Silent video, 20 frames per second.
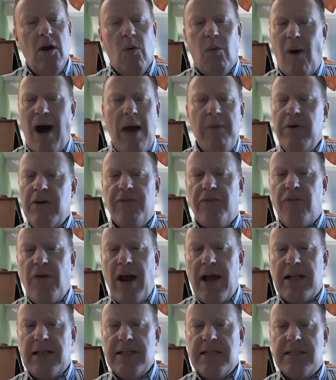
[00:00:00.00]
why would
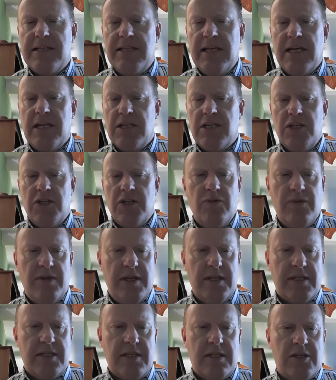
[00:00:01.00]
Franklin seek to
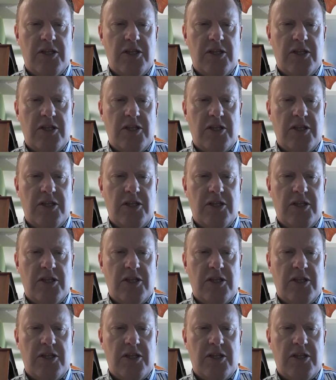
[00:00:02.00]
this,